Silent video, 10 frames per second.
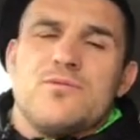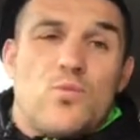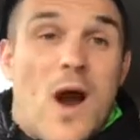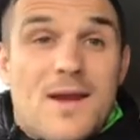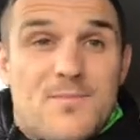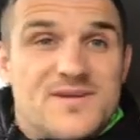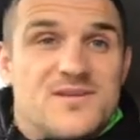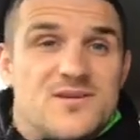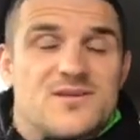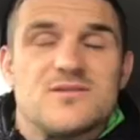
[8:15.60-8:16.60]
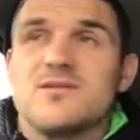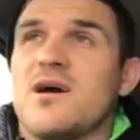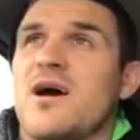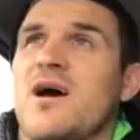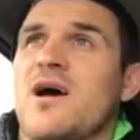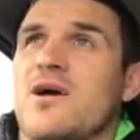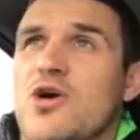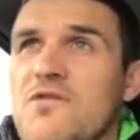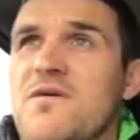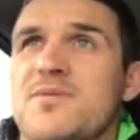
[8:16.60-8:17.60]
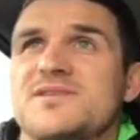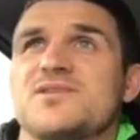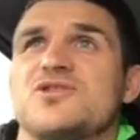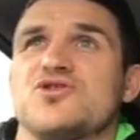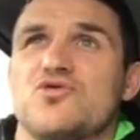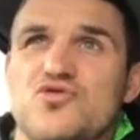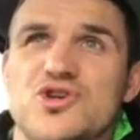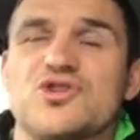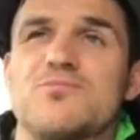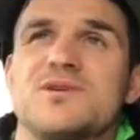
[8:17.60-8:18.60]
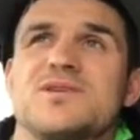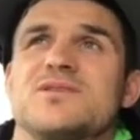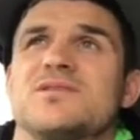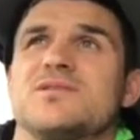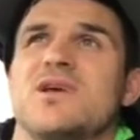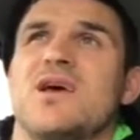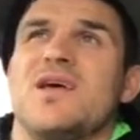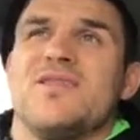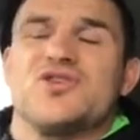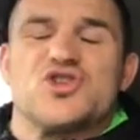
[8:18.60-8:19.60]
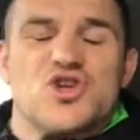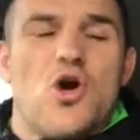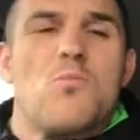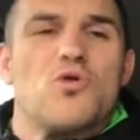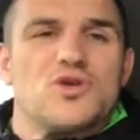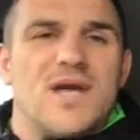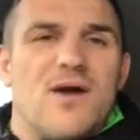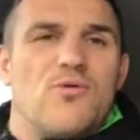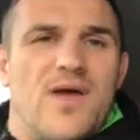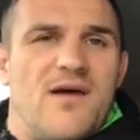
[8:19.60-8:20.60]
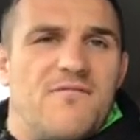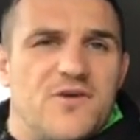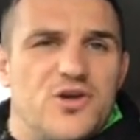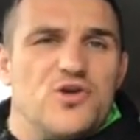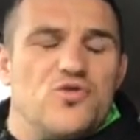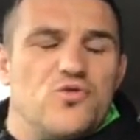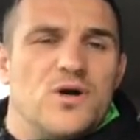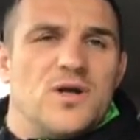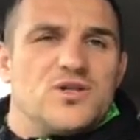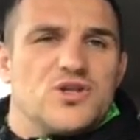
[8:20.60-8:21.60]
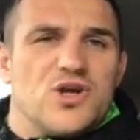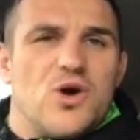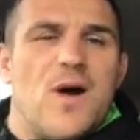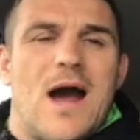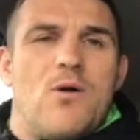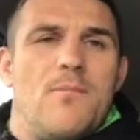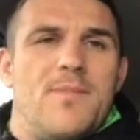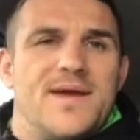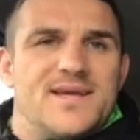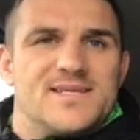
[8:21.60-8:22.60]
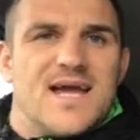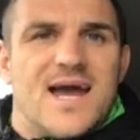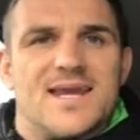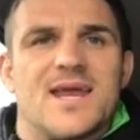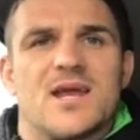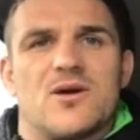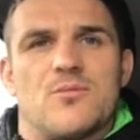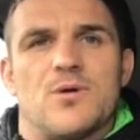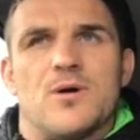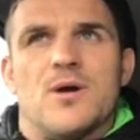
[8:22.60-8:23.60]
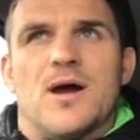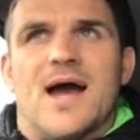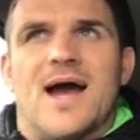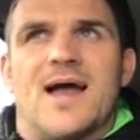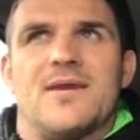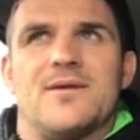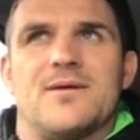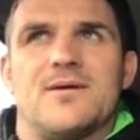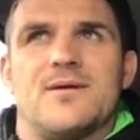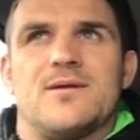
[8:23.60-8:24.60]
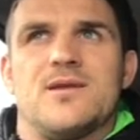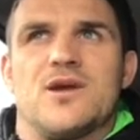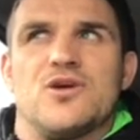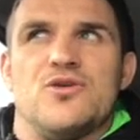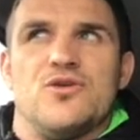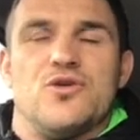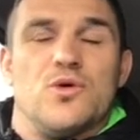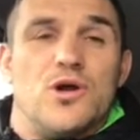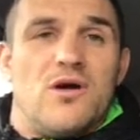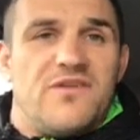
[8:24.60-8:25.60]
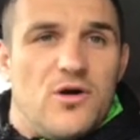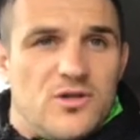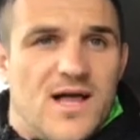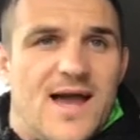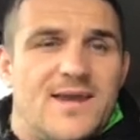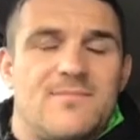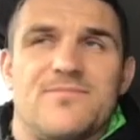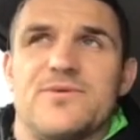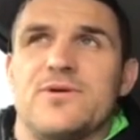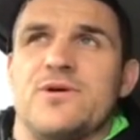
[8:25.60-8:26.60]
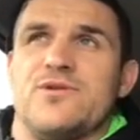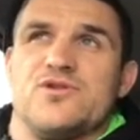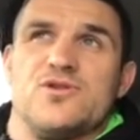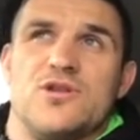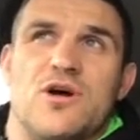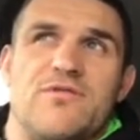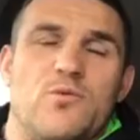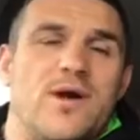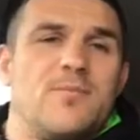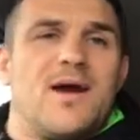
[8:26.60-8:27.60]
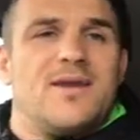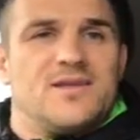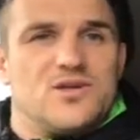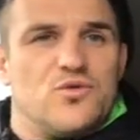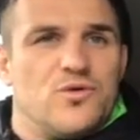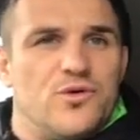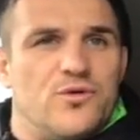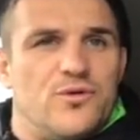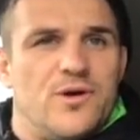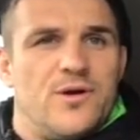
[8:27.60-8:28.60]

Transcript: Wine business, coffee businesses, nutrition businesses. There's so much out there for you to go out and make a side income, and you can do a lot of it online. There's a lot of it where you might need to go and